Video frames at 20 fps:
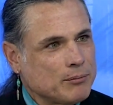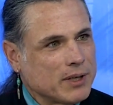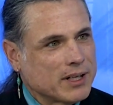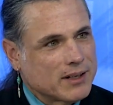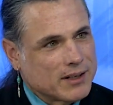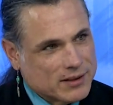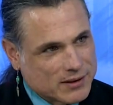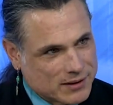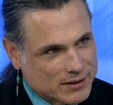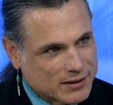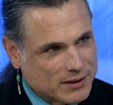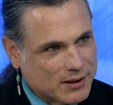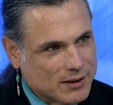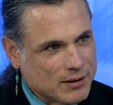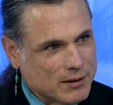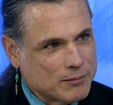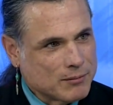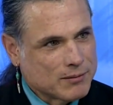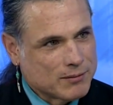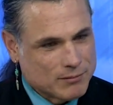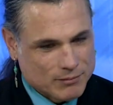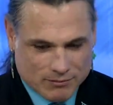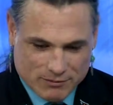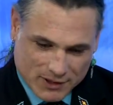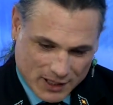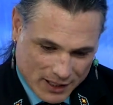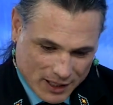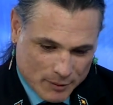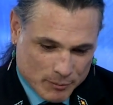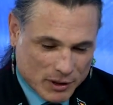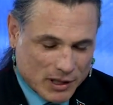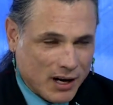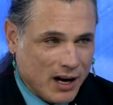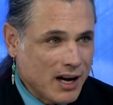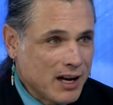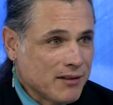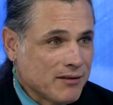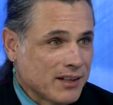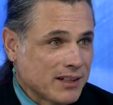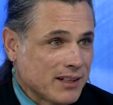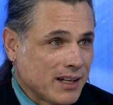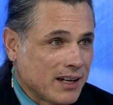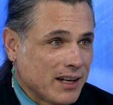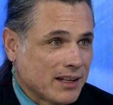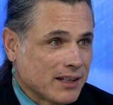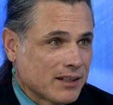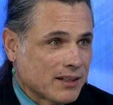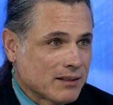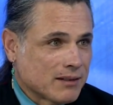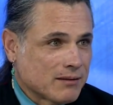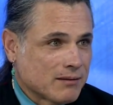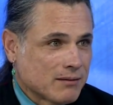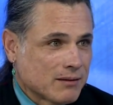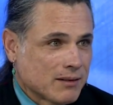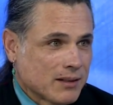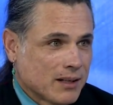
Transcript: because that I'm alive and that I can